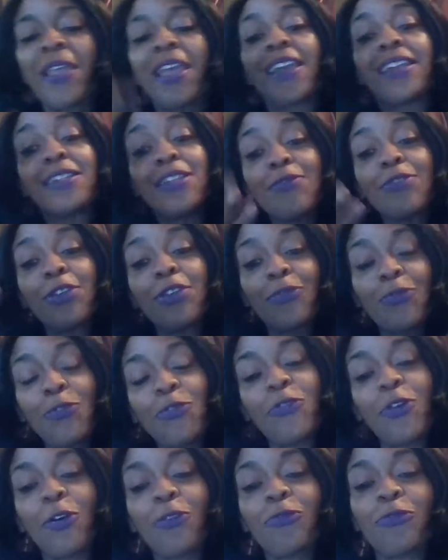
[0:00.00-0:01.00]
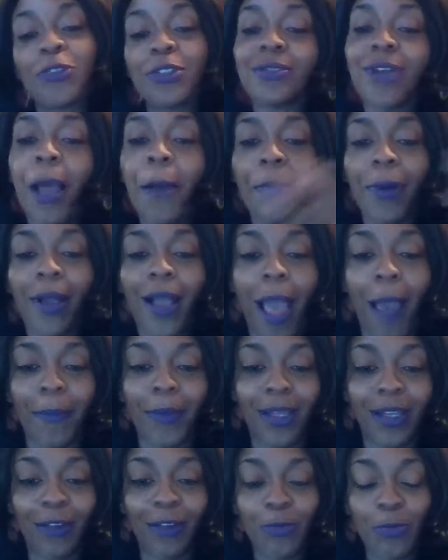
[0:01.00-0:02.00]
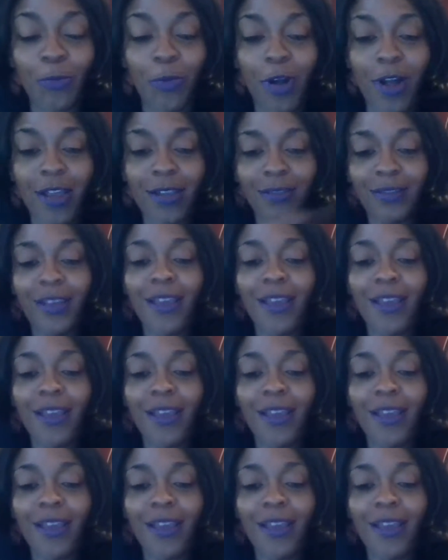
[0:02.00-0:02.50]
And even if you feel free, drop a comment if you want.